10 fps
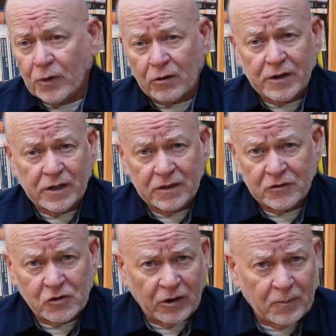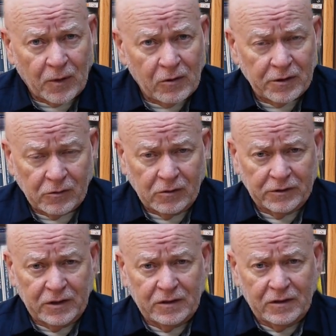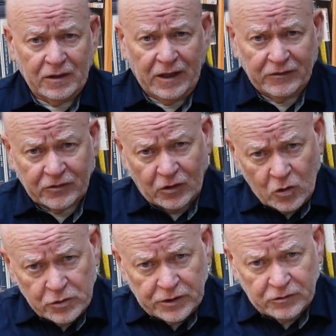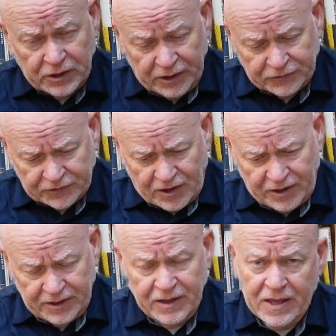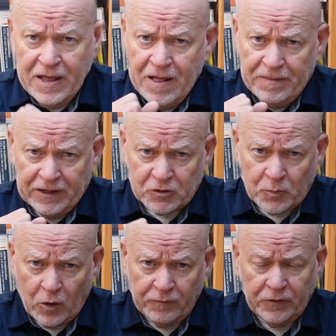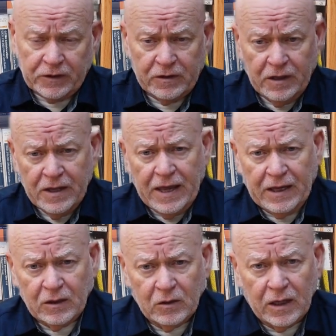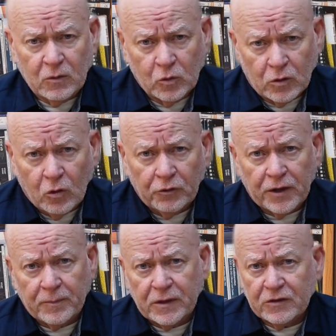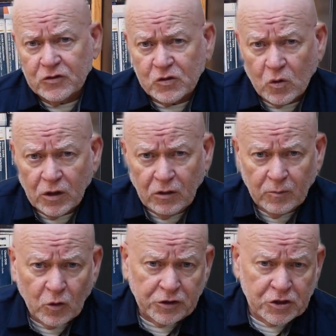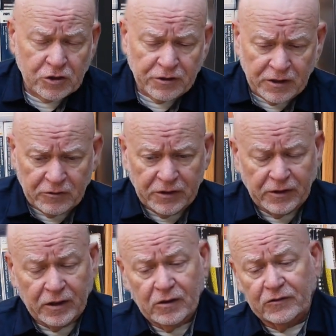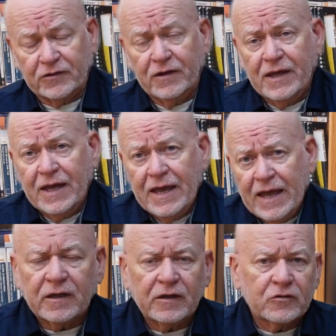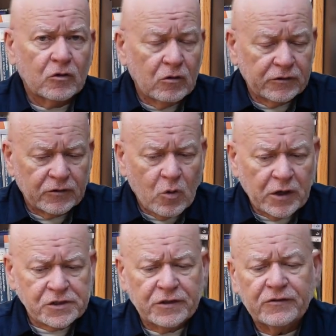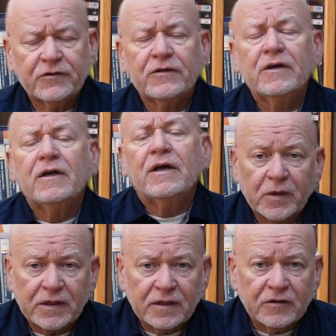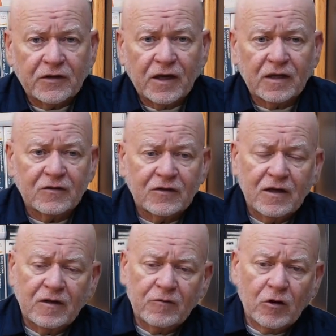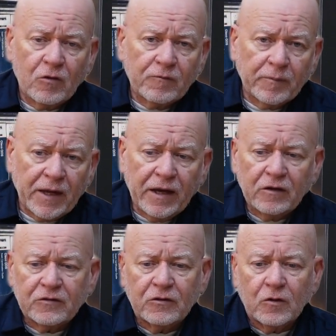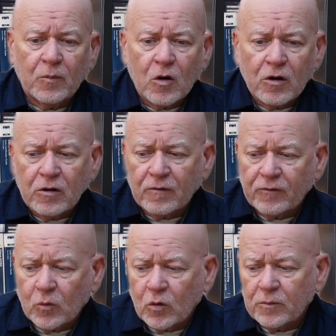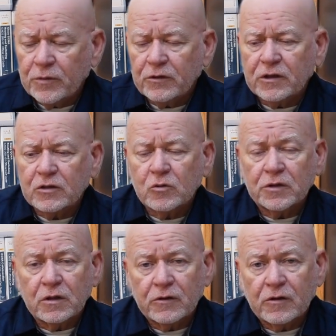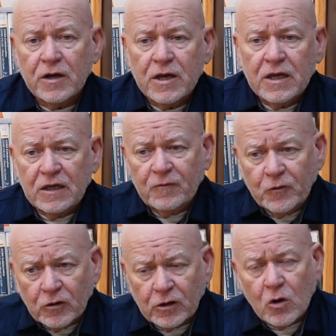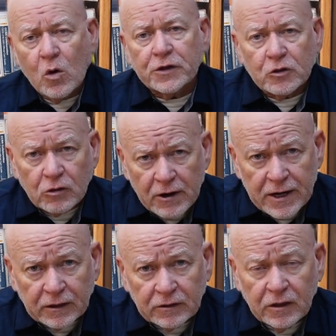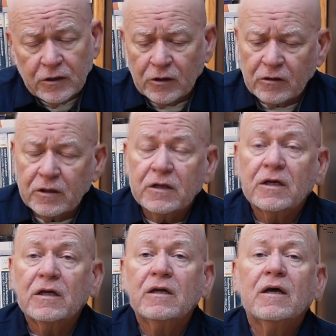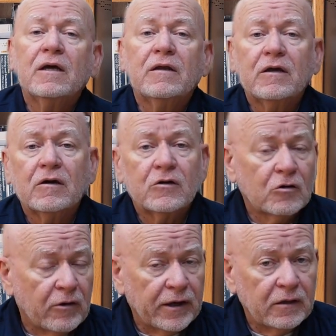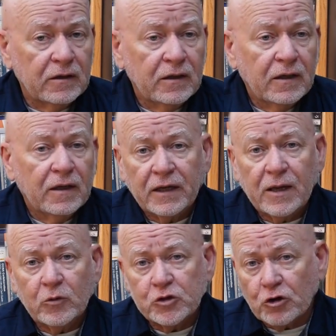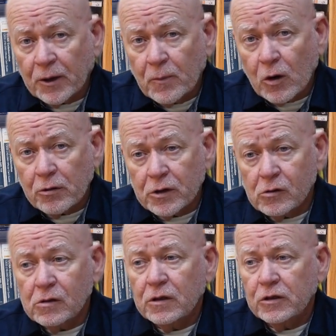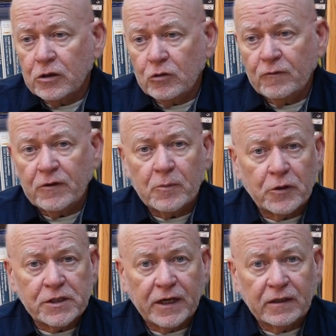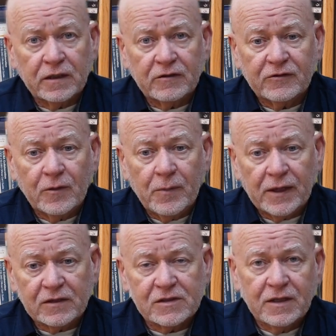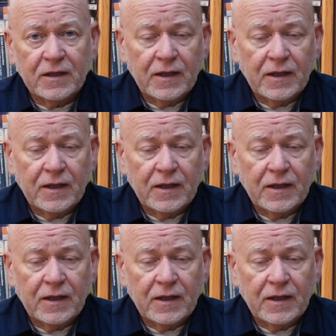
bury it, it's direct burial. It, it has the coating on the outside that's perfect and, and would hold up in soil, moisture, and everything else. And I answered all his questions, but in this case, if you're going from the house to the barn or from one building to another, if you're gonna go underground, you're gonna need the underground cable. Direct burial, U V protected is the best.